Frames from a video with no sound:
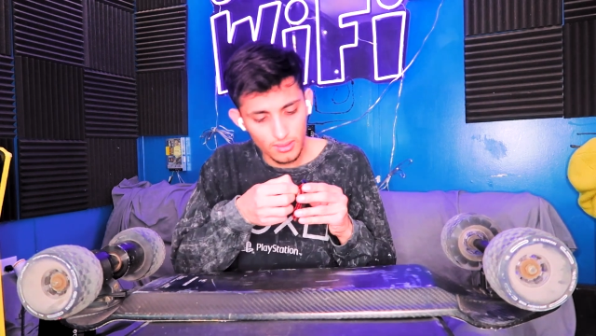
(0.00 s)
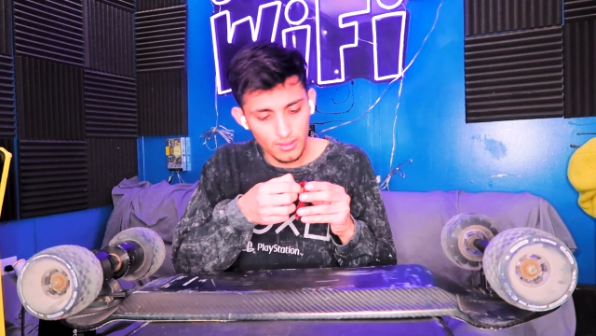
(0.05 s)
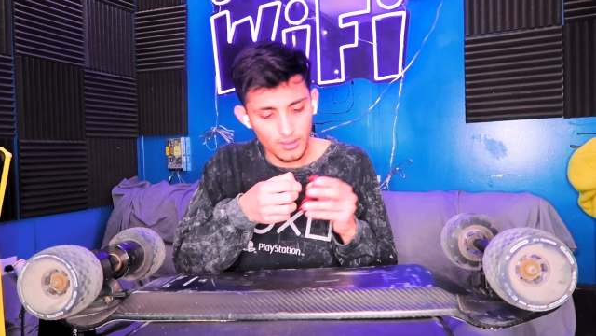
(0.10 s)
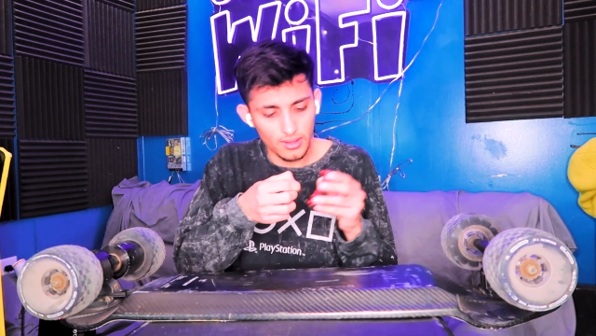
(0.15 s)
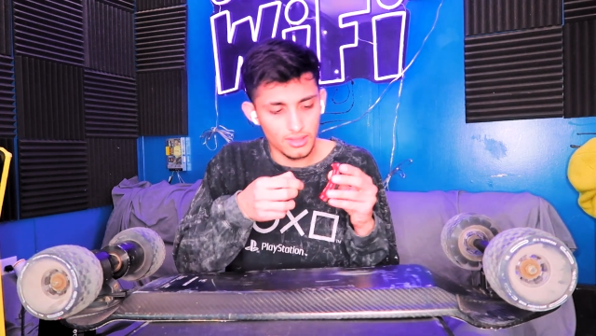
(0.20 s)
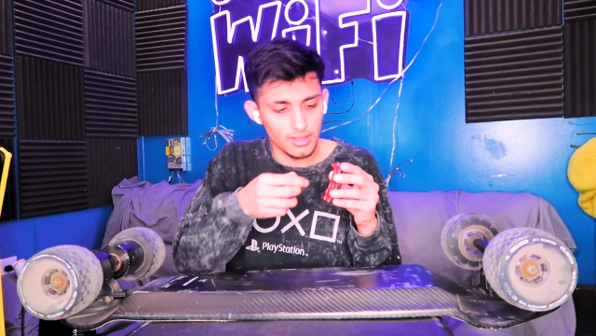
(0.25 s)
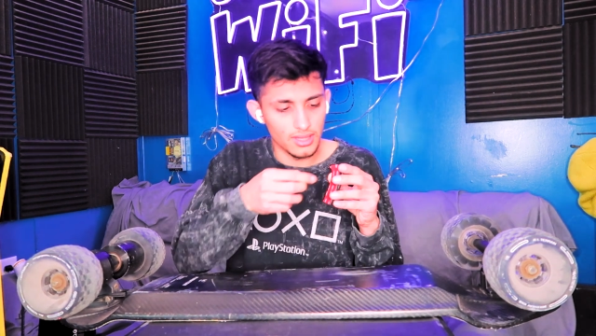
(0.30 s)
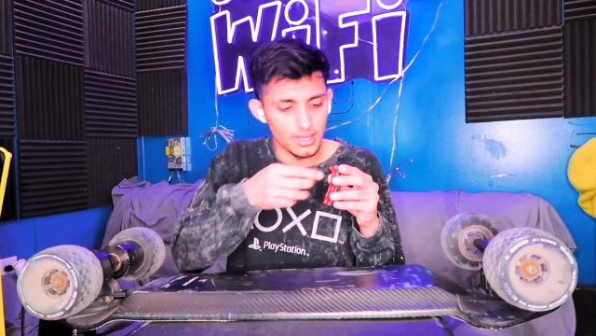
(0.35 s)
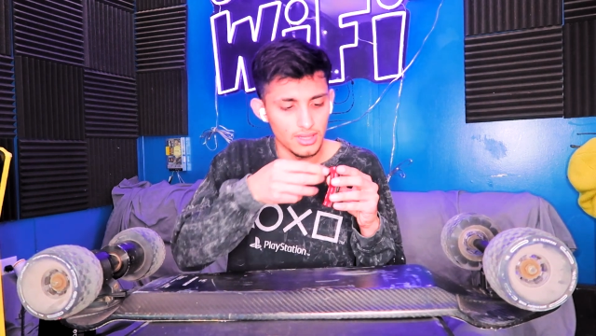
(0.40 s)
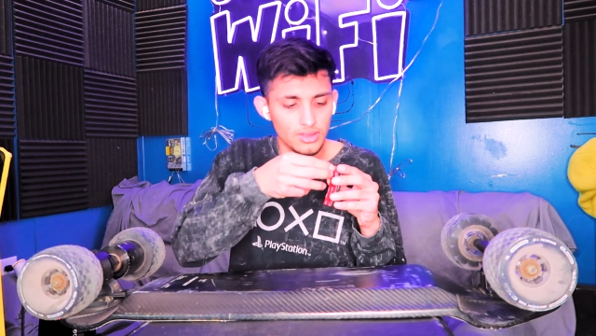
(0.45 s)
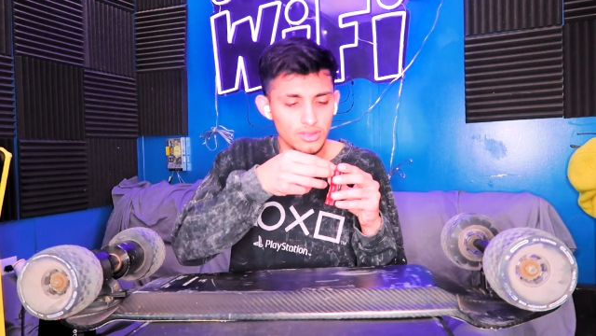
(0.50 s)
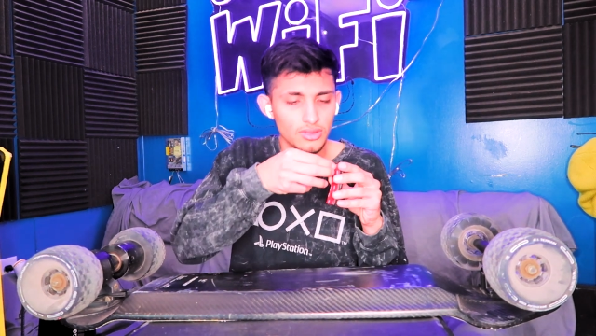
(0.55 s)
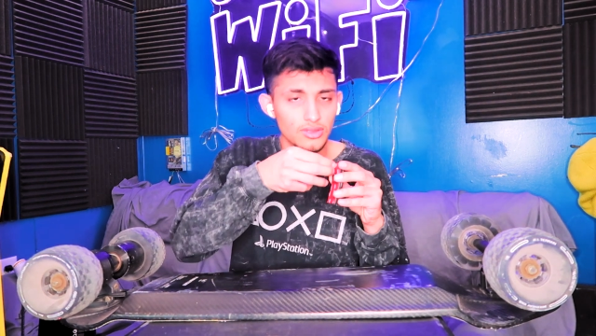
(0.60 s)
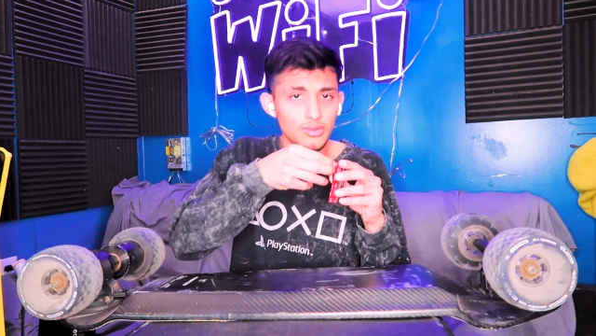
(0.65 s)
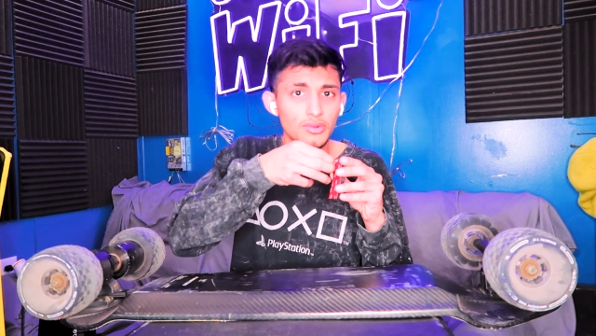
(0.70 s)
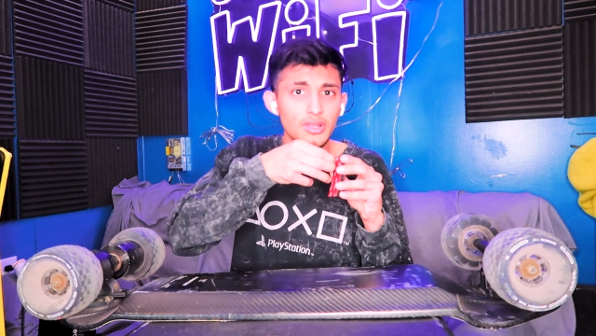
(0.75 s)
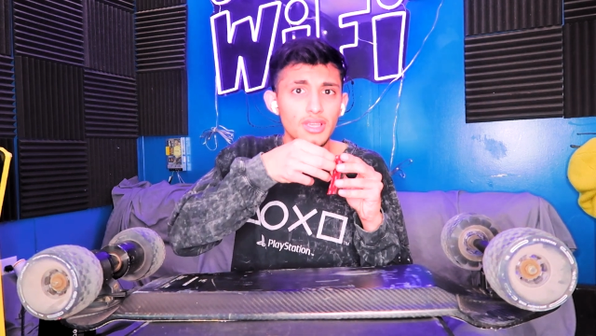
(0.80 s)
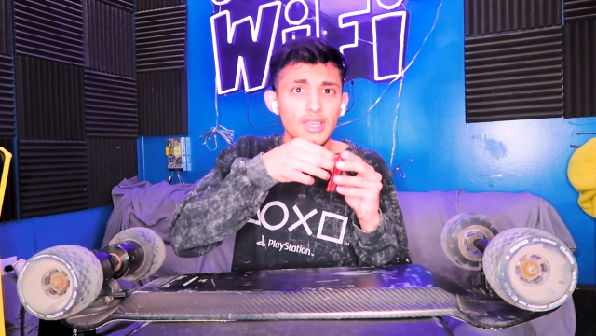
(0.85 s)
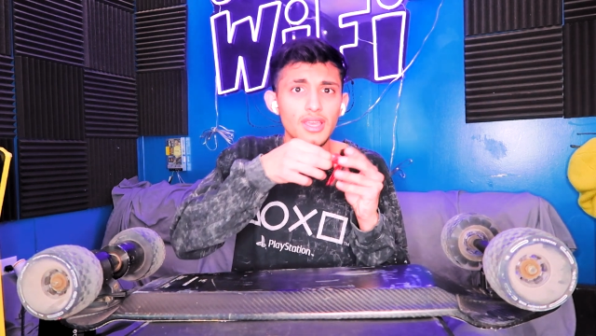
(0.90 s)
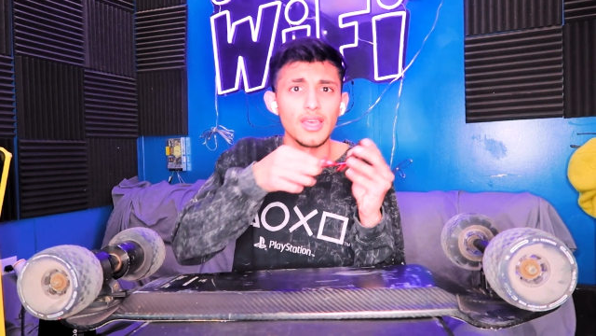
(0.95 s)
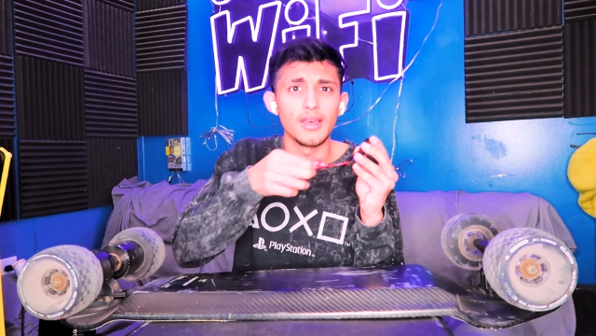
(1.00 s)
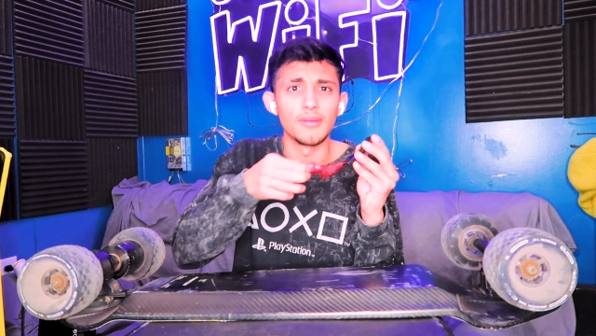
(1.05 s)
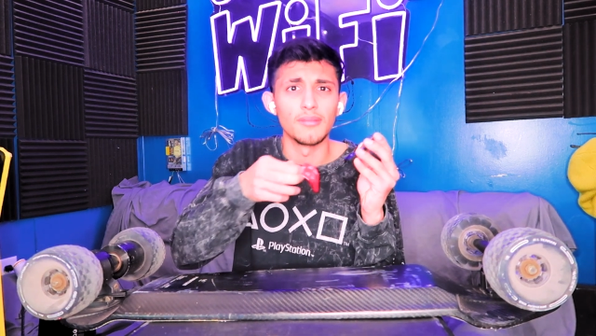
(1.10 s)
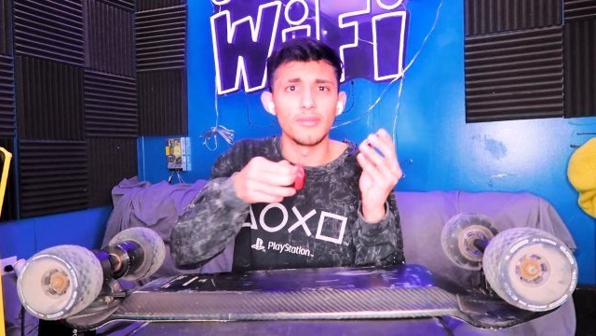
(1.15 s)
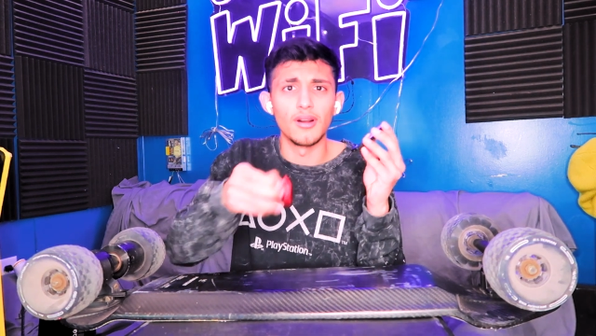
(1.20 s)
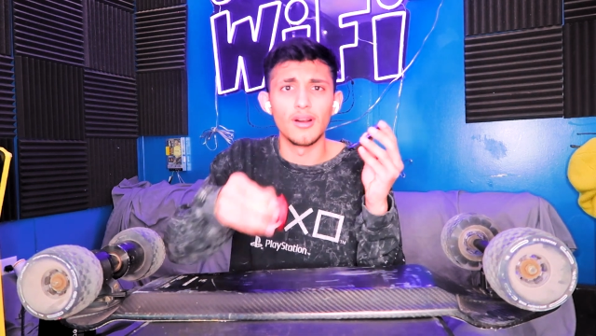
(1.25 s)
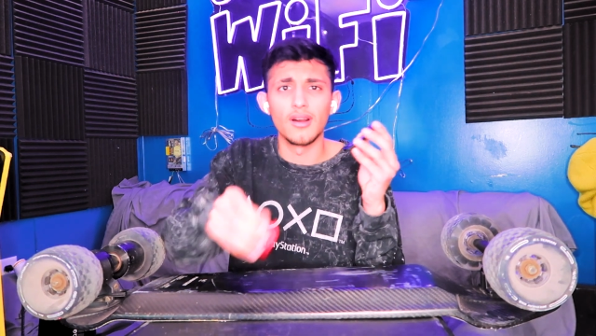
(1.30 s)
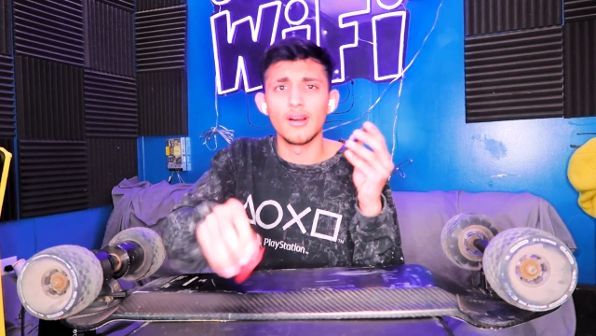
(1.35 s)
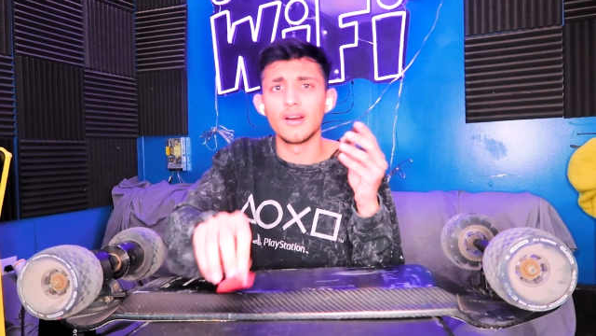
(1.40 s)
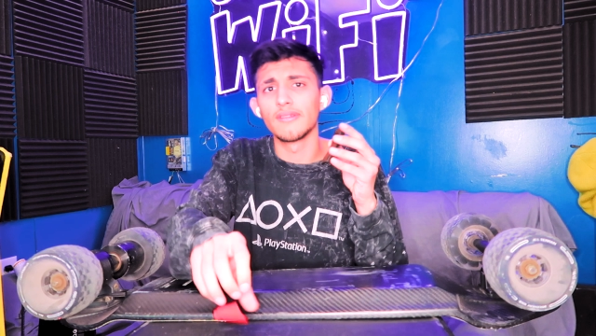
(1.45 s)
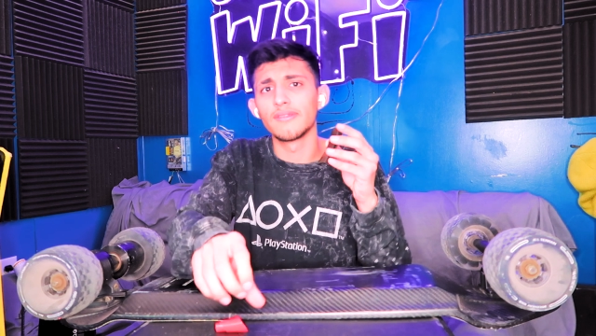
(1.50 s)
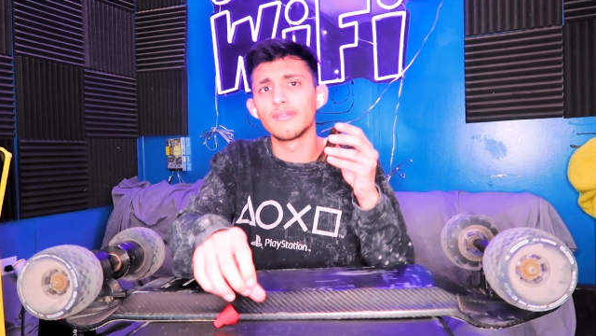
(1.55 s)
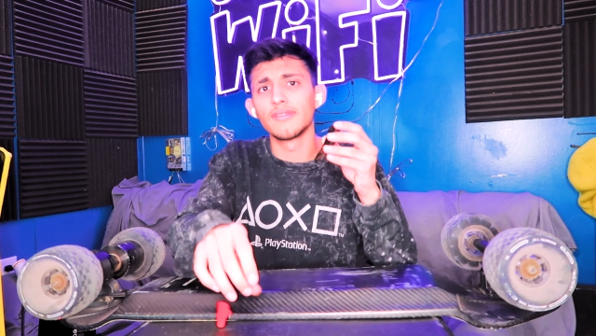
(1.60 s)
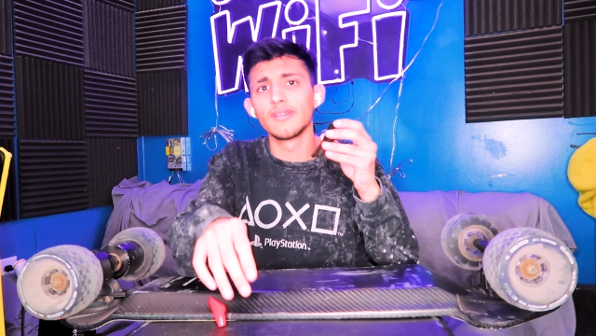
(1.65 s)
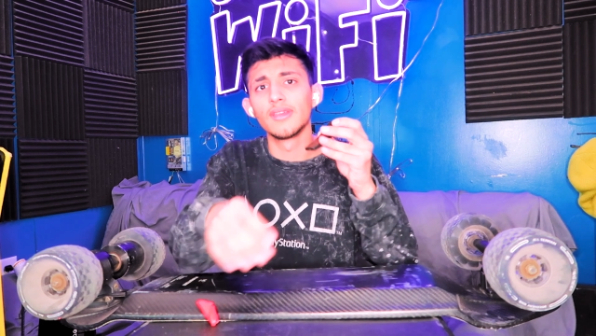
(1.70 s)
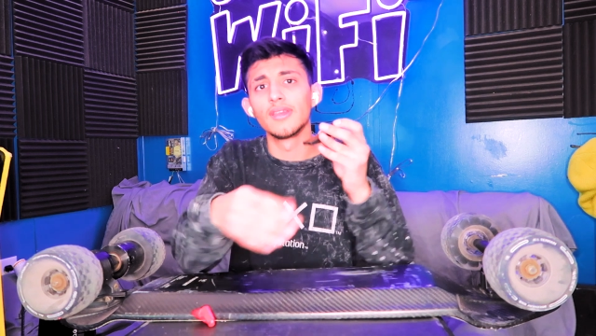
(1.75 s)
Okay, 3M off,